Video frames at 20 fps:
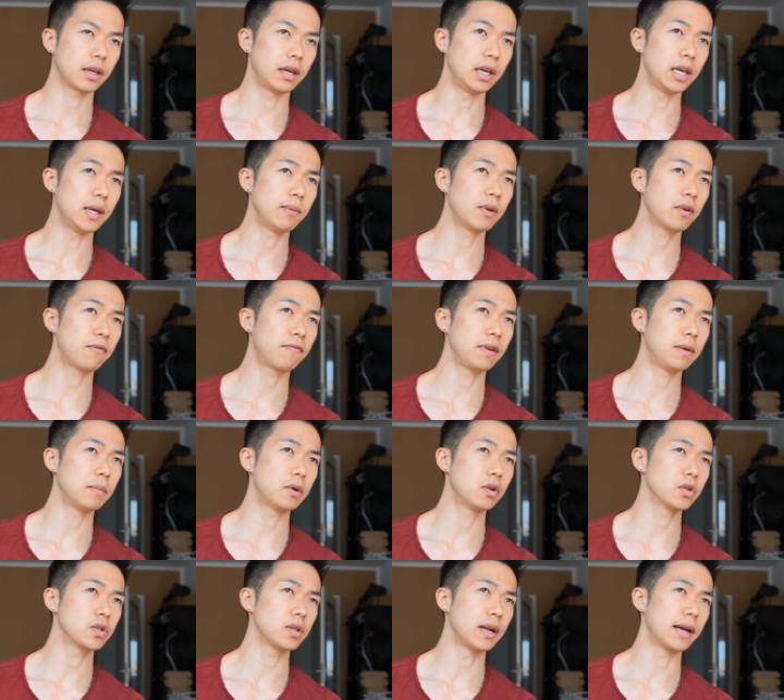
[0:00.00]
Even if
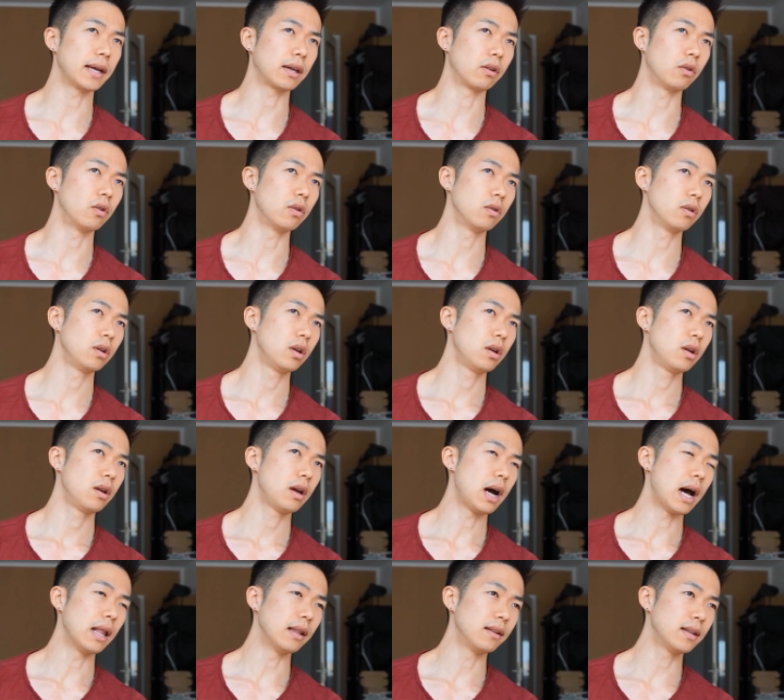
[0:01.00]
females are like, you know,
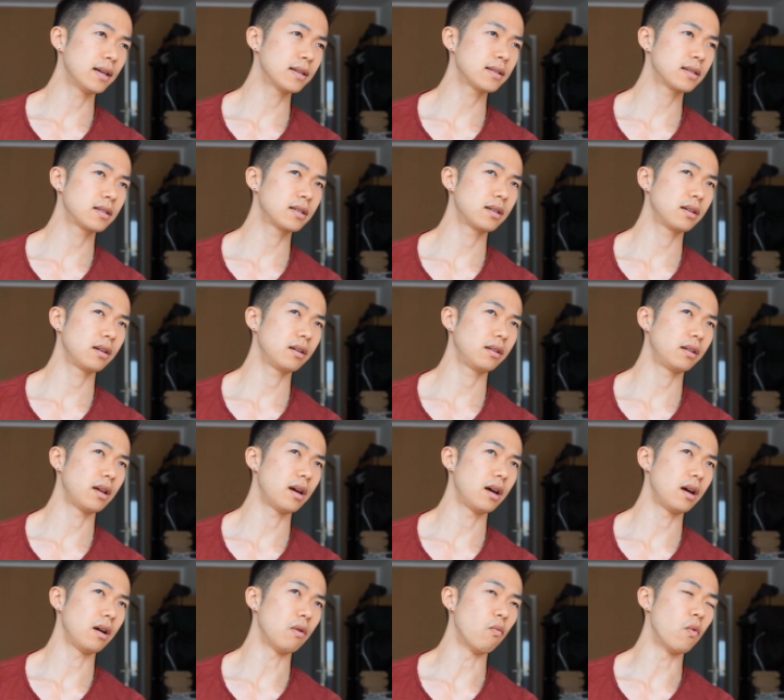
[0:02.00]
unless
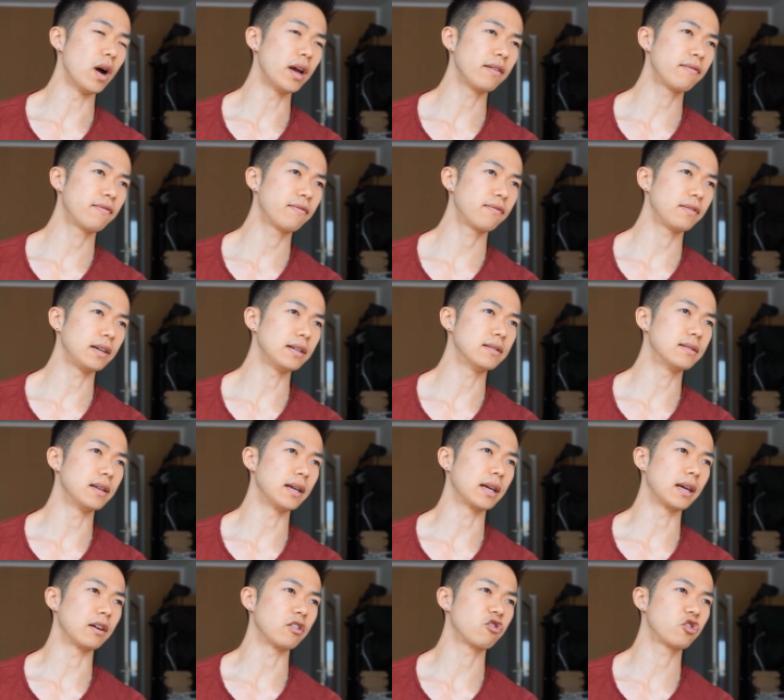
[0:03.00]
the wife is
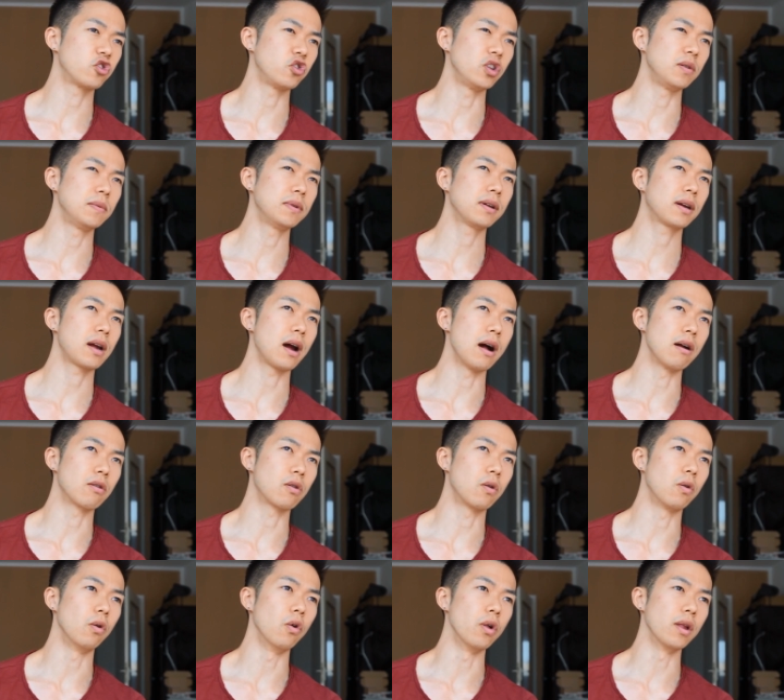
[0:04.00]
like extremely like
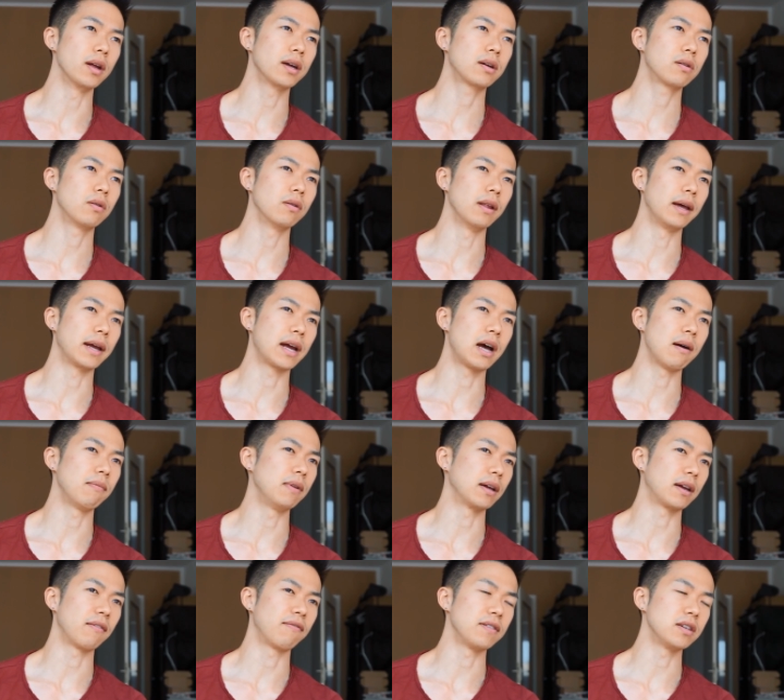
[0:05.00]
alcoholic or like have
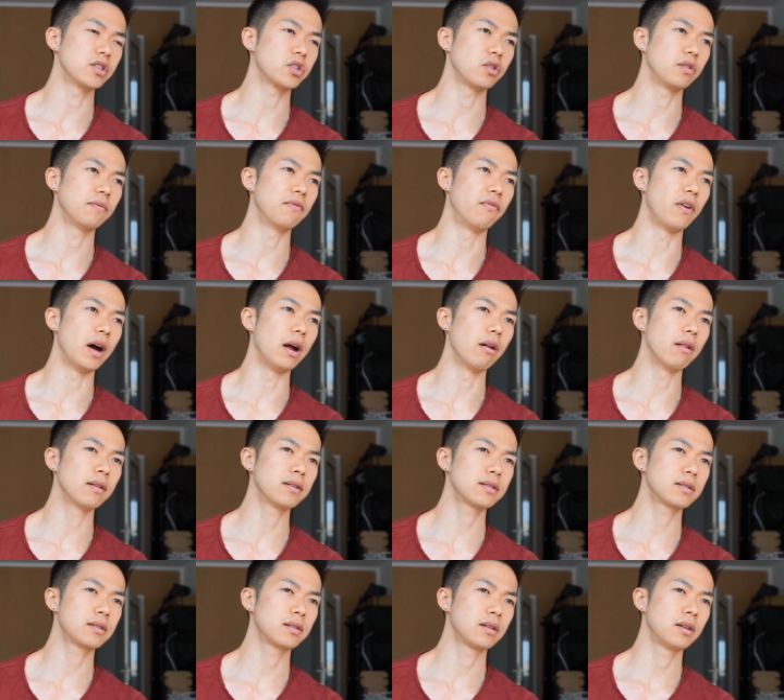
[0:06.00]
like physical
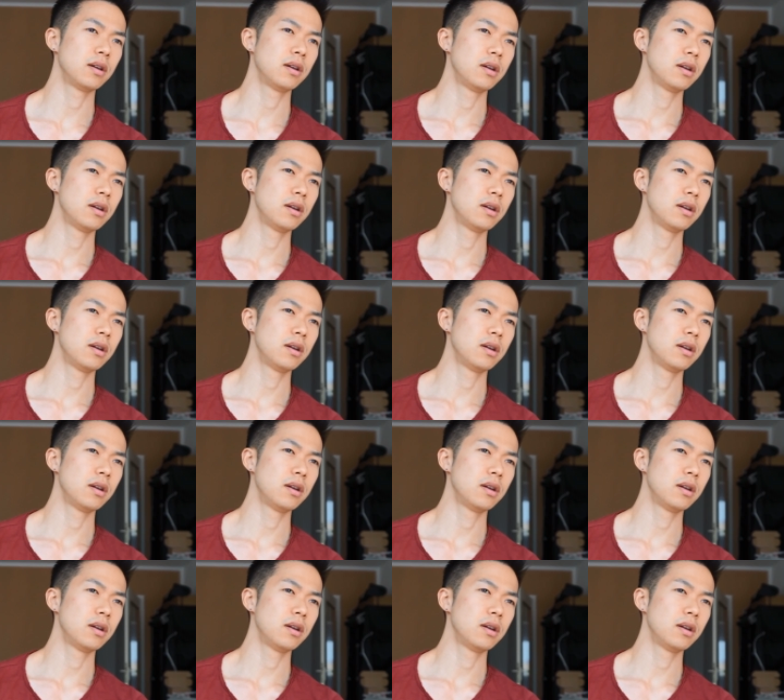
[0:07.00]
violence